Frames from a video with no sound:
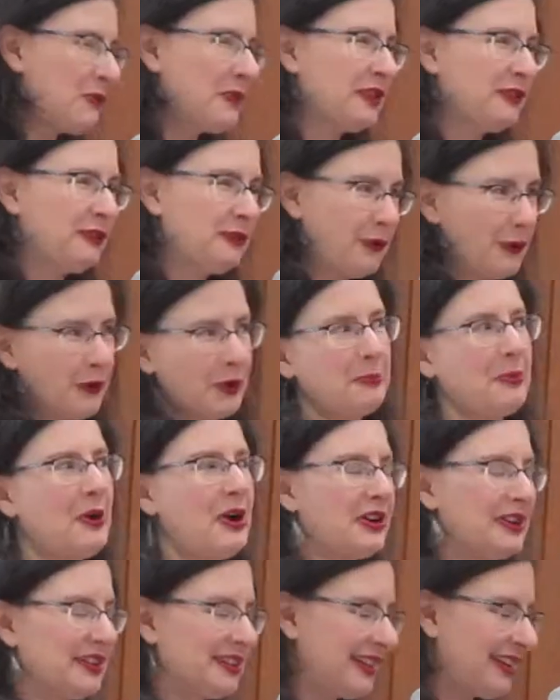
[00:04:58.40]
with
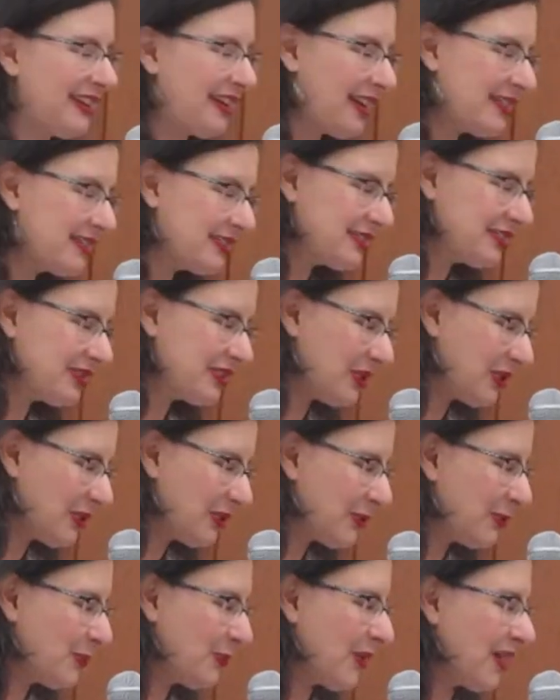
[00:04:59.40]
four-part
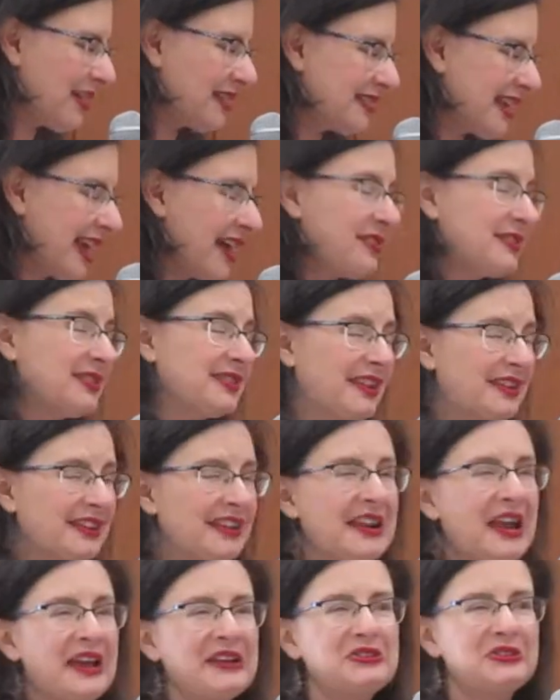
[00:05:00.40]
gusto, was how Sunday
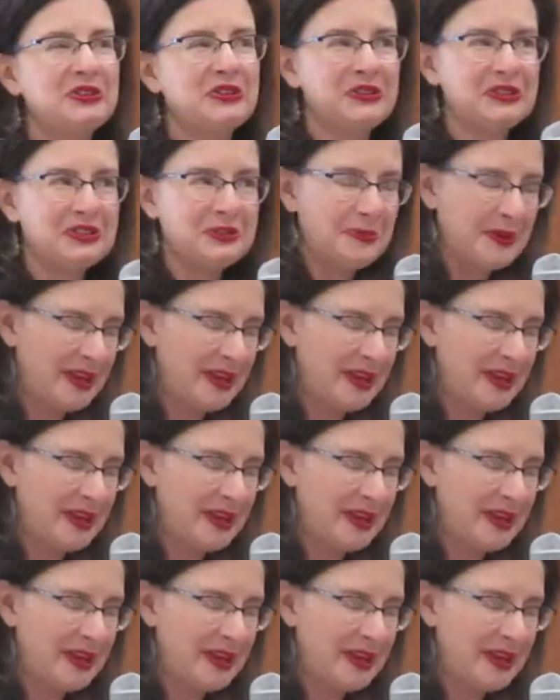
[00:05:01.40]
night church